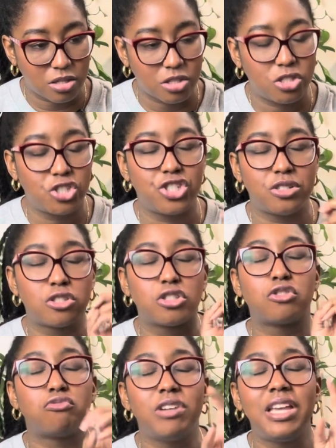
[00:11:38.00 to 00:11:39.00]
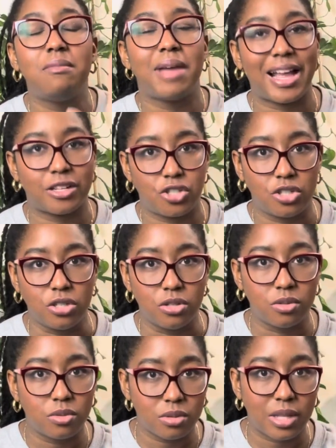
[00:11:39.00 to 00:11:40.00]
scream at
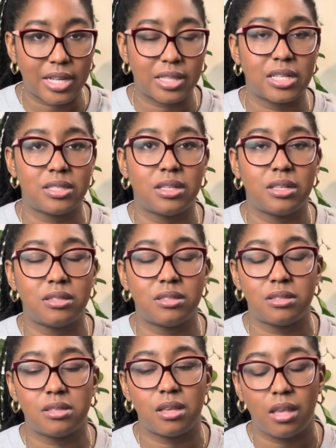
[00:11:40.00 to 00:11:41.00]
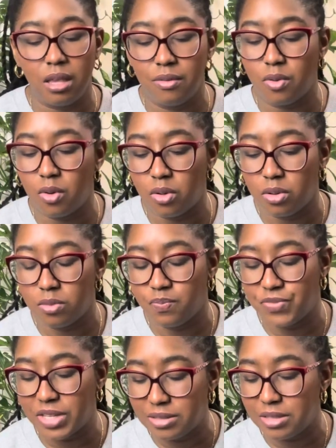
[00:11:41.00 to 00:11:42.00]
you like this is evil,
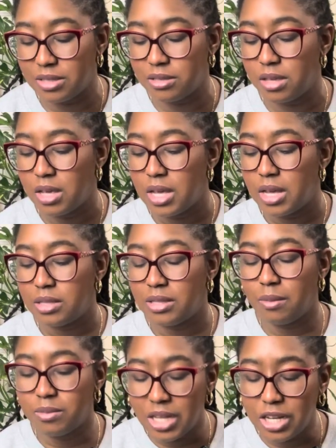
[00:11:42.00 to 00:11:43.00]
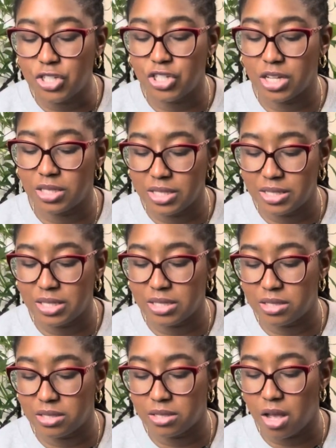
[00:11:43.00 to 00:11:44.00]
this is temptation, this
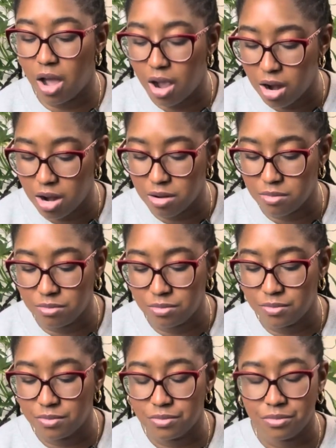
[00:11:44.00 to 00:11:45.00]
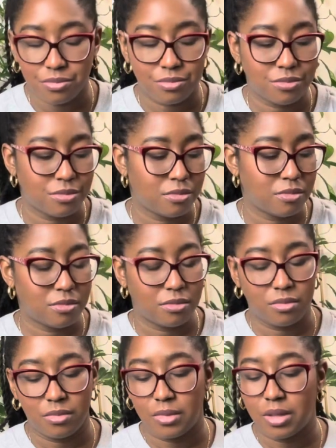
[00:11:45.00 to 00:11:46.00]
is harm.
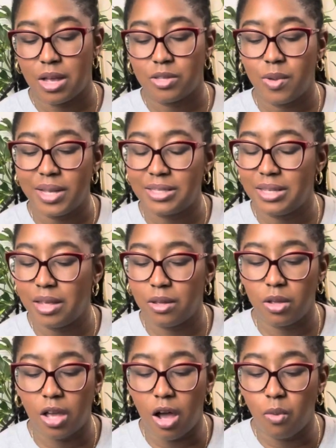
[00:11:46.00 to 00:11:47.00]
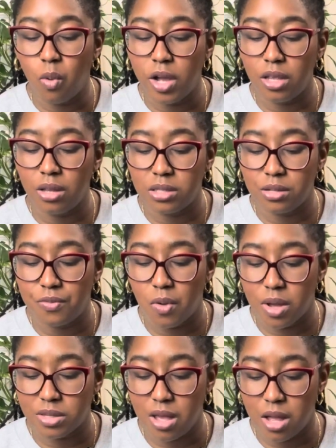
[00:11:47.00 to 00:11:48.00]
That's why I say what you need to
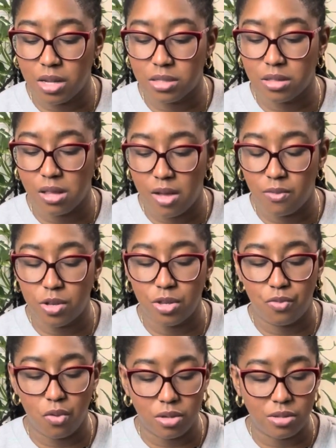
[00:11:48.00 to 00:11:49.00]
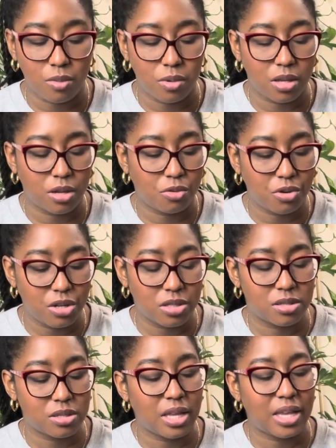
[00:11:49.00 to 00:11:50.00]
focus on is love. What you focus on will
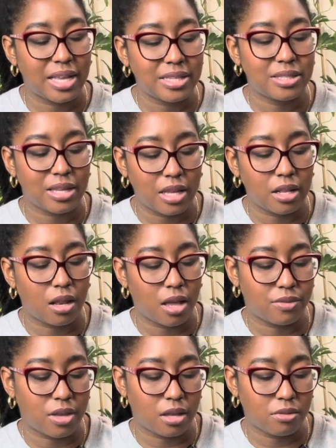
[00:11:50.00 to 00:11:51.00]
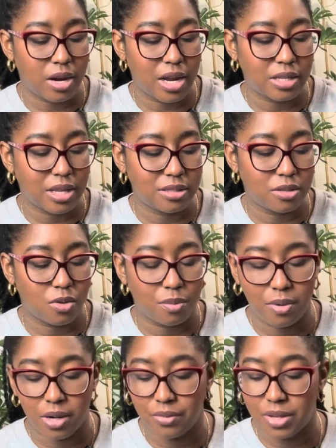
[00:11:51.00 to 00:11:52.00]
increase. Is it loving, right? That's the whole
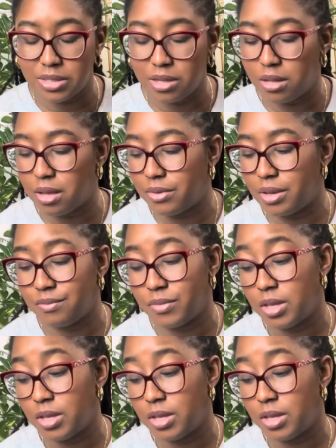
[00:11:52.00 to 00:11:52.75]
point of it. Is it loving